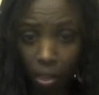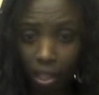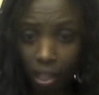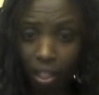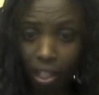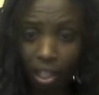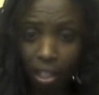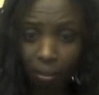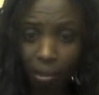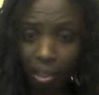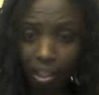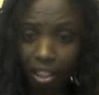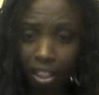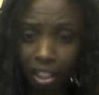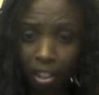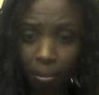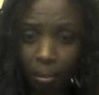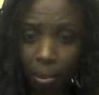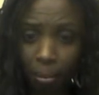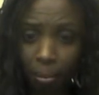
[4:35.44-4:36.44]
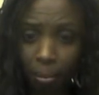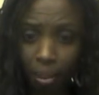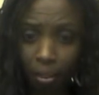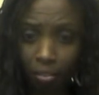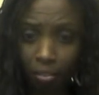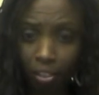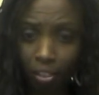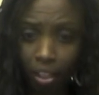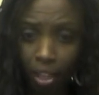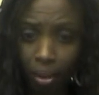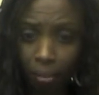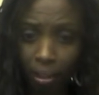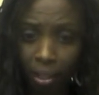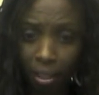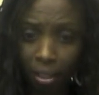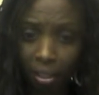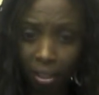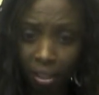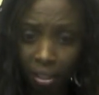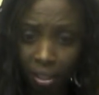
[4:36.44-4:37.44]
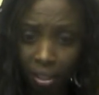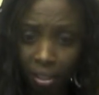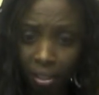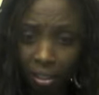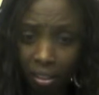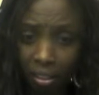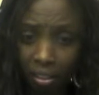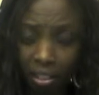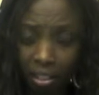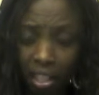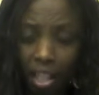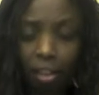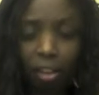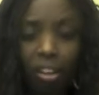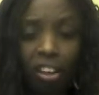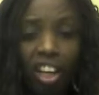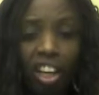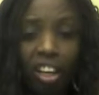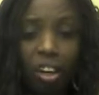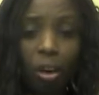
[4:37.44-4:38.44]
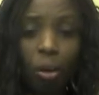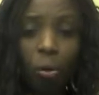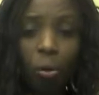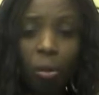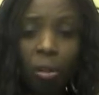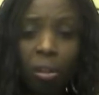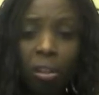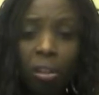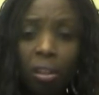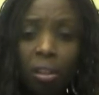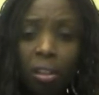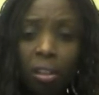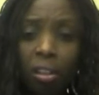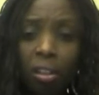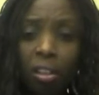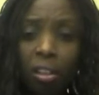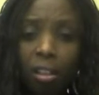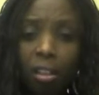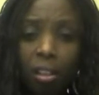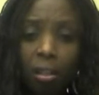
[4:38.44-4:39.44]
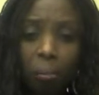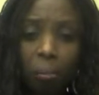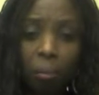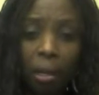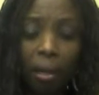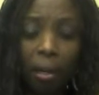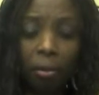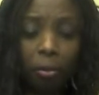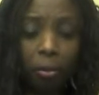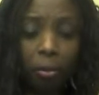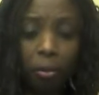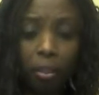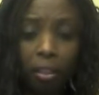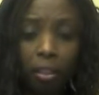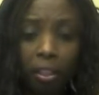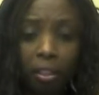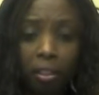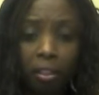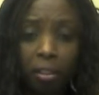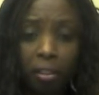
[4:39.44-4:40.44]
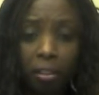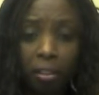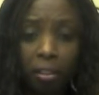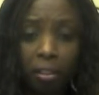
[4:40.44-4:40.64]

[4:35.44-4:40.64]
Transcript: you gotta be sticking up your middle finger at me. That looks like coke. But I don't drink. Okay.